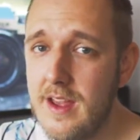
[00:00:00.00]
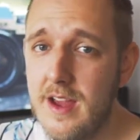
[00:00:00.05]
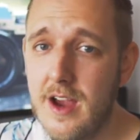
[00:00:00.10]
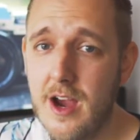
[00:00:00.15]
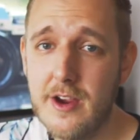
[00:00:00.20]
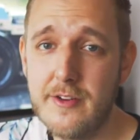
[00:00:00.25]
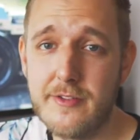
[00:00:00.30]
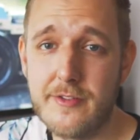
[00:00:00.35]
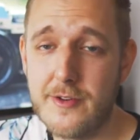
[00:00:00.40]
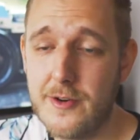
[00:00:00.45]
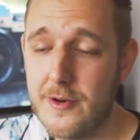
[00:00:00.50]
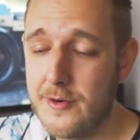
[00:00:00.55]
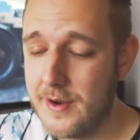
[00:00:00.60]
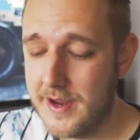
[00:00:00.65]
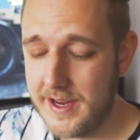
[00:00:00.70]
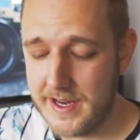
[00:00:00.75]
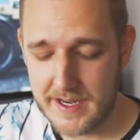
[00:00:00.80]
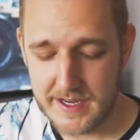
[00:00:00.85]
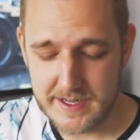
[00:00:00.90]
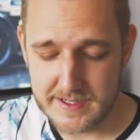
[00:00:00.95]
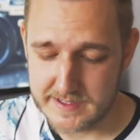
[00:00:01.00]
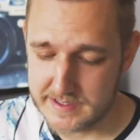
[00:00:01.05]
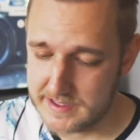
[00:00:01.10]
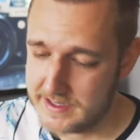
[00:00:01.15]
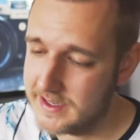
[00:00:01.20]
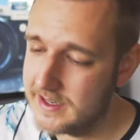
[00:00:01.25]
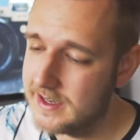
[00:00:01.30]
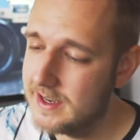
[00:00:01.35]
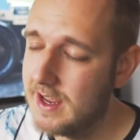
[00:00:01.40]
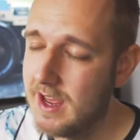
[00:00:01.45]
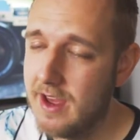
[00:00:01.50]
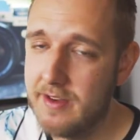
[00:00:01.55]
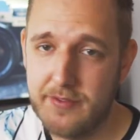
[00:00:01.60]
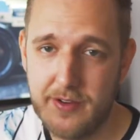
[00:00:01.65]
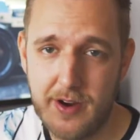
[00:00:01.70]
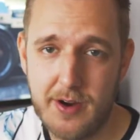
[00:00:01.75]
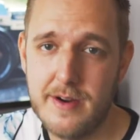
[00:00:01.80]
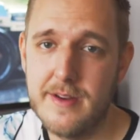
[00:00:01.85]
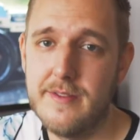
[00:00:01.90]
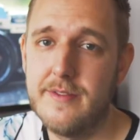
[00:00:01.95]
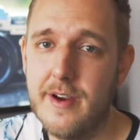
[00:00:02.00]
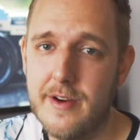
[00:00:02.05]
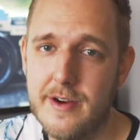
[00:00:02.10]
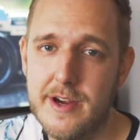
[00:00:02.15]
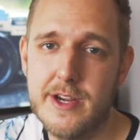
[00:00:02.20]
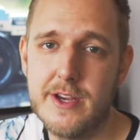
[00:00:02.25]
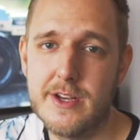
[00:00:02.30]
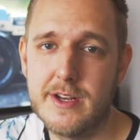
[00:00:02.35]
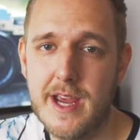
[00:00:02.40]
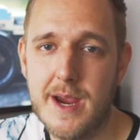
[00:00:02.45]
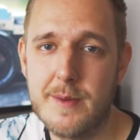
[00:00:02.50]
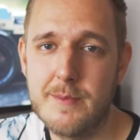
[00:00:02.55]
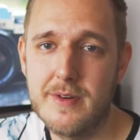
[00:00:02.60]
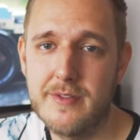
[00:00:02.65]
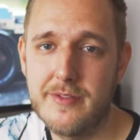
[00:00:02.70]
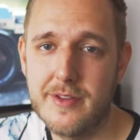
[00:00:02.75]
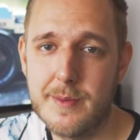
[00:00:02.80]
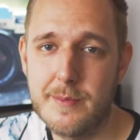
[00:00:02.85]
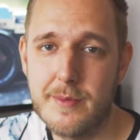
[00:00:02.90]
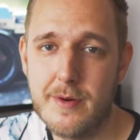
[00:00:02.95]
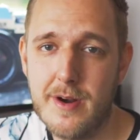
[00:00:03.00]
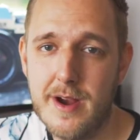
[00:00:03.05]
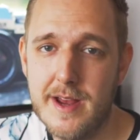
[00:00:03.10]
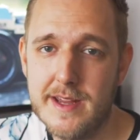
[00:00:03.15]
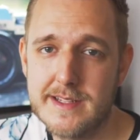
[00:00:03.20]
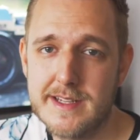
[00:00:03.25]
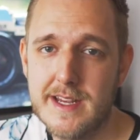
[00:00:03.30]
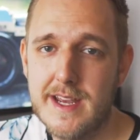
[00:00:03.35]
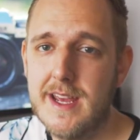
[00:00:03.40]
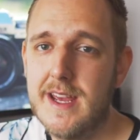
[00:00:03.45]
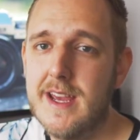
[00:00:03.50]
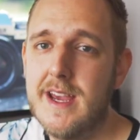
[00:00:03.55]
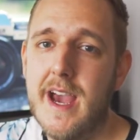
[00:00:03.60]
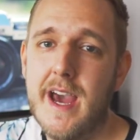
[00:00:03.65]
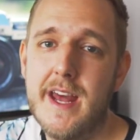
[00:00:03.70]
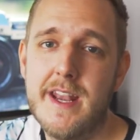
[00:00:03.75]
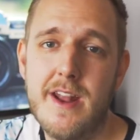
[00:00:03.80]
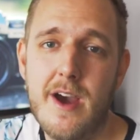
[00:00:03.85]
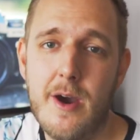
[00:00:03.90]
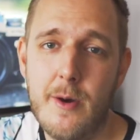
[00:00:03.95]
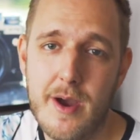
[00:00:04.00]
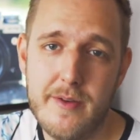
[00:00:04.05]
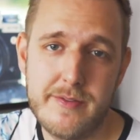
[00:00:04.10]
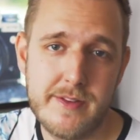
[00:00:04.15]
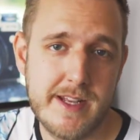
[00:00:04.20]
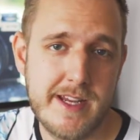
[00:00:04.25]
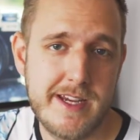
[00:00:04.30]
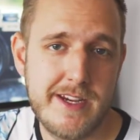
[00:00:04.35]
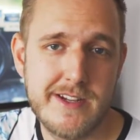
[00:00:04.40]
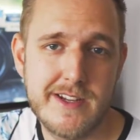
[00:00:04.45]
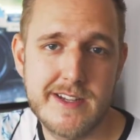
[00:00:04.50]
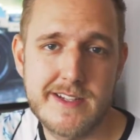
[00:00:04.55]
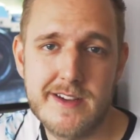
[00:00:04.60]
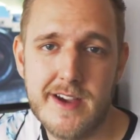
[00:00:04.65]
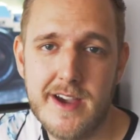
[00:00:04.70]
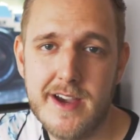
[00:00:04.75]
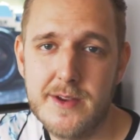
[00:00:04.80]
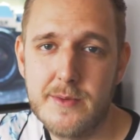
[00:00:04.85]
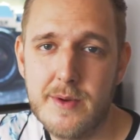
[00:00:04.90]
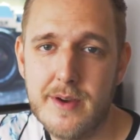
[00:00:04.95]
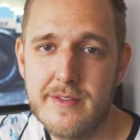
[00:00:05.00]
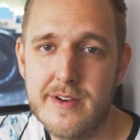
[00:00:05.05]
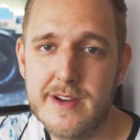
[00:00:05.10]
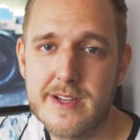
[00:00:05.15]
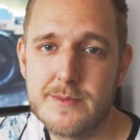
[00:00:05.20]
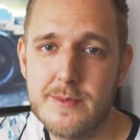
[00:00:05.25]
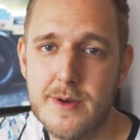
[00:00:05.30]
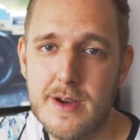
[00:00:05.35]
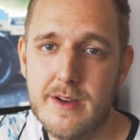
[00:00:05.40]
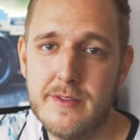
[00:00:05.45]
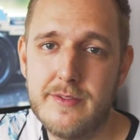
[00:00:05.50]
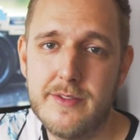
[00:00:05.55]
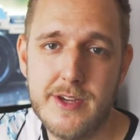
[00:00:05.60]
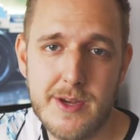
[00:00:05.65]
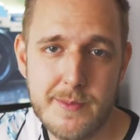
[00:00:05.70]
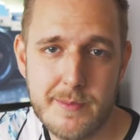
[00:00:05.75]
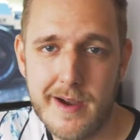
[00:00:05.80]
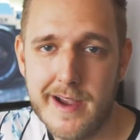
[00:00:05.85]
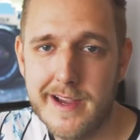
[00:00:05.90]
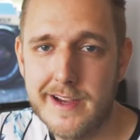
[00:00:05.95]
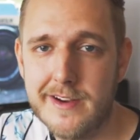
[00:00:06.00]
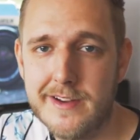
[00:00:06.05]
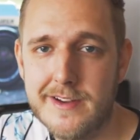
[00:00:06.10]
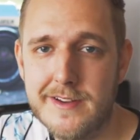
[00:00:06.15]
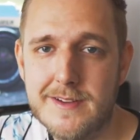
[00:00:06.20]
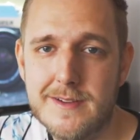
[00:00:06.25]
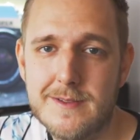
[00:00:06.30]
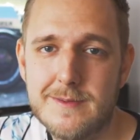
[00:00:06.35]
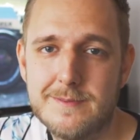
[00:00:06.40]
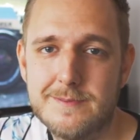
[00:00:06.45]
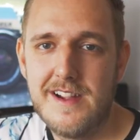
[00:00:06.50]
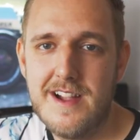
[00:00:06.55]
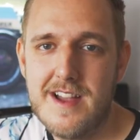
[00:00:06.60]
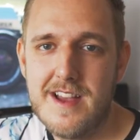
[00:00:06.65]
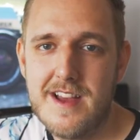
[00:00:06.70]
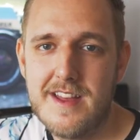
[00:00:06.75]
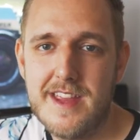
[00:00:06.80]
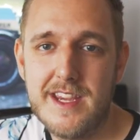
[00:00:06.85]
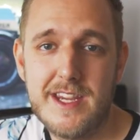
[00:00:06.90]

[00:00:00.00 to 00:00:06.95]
Overall, it is a very, very good camera for the price, and I'll have to let you decide whether it's worth you buying or not.